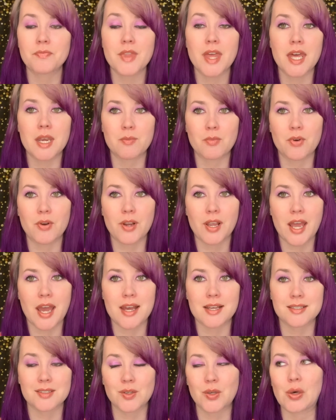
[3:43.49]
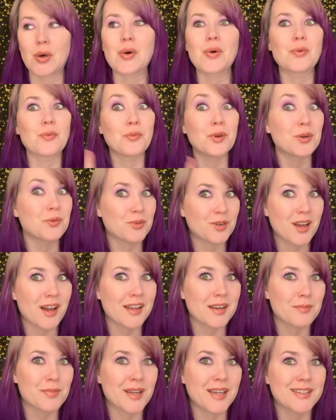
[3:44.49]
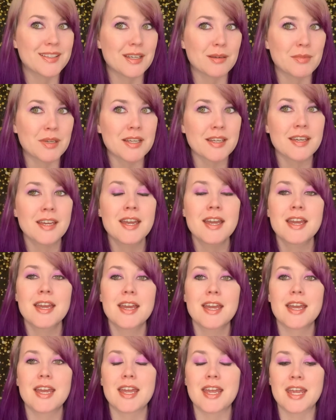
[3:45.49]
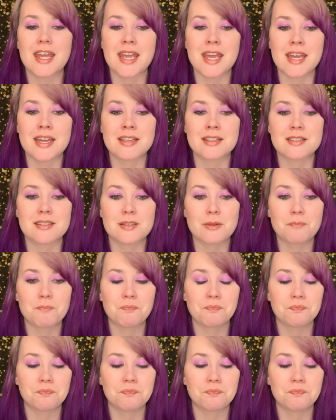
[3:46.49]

Edinburgh Castle when we're not in a pandemic, and